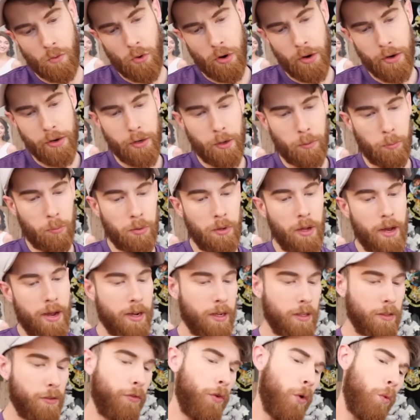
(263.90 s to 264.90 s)
What are your
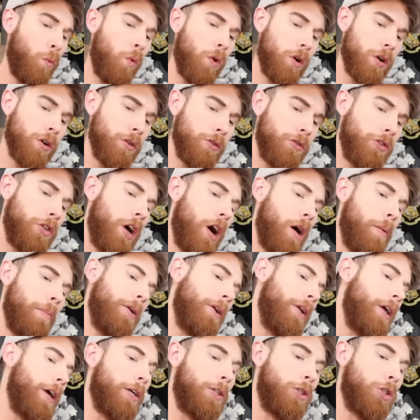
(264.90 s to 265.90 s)
plans for world
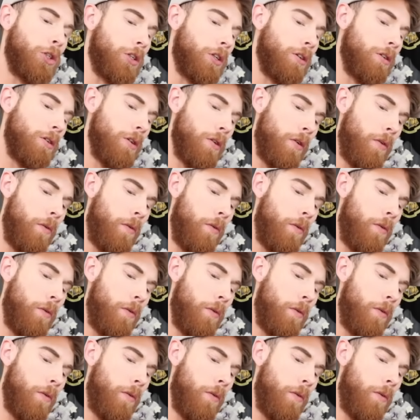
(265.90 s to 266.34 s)
domination?